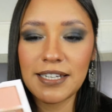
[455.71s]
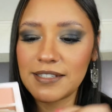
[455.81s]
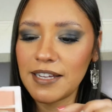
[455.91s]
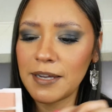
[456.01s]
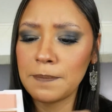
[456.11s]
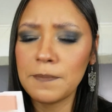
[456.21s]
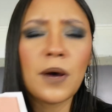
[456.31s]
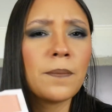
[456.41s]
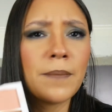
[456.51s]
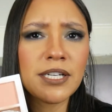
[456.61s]
and there's like
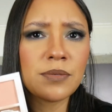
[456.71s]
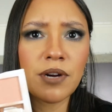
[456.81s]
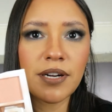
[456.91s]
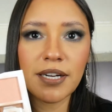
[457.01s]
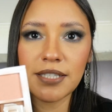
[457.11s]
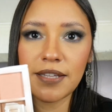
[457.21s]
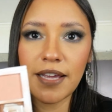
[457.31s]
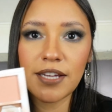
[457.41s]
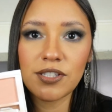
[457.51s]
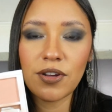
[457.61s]
not much product in
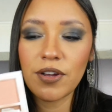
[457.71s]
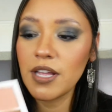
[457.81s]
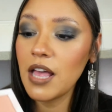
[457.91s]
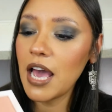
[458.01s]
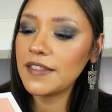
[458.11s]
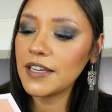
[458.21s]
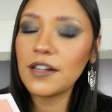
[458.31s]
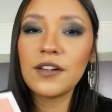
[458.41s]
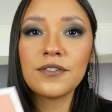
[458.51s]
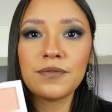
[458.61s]
there, so I
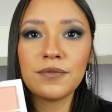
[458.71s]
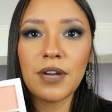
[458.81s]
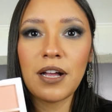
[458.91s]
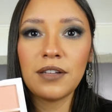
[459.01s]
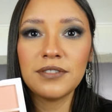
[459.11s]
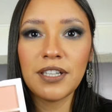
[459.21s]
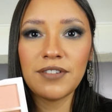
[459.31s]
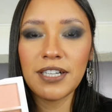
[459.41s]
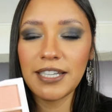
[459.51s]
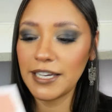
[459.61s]
think I'll
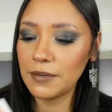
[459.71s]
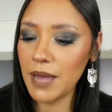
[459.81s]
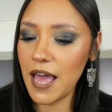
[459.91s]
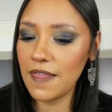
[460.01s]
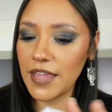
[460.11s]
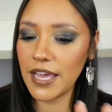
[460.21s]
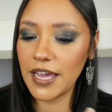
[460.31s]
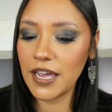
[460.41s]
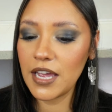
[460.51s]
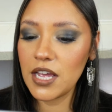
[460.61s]
definitely hit pan
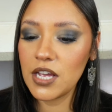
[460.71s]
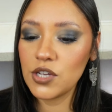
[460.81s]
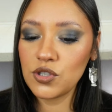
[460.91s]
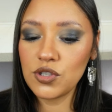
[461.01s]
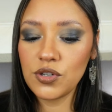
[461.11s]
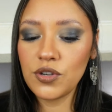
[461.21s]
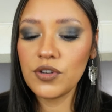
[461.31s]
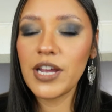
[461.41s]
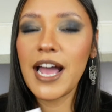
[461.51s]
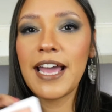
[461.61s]
there
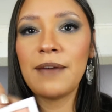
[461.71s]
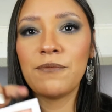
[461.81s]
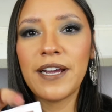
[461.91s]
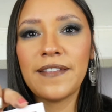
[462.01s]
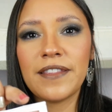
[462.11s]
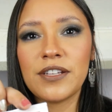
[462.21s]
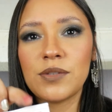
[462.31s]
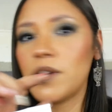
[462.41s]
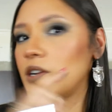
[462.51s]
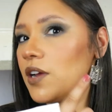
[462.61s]
soon. I am wearing
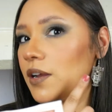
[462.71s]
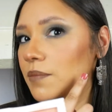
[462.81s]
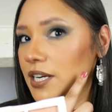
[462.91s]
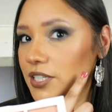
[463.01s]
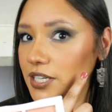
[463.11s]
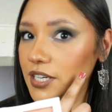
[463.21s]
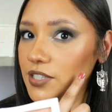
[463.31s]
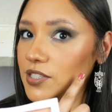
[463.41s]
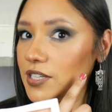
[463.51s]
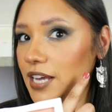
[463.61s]
this one on my
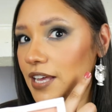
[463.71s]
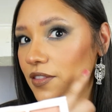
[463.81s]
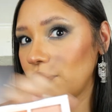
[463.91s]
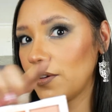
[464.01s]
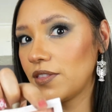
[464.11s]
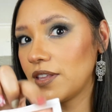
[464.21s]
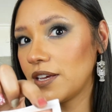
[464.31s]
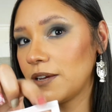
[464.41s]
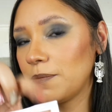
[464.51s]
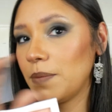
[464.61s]
cheeks today though,
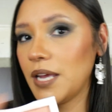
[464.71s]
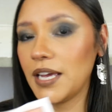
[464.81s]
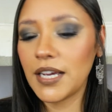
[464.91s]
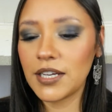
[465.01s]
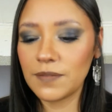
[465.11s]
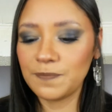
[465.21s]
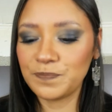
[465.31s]
the pink.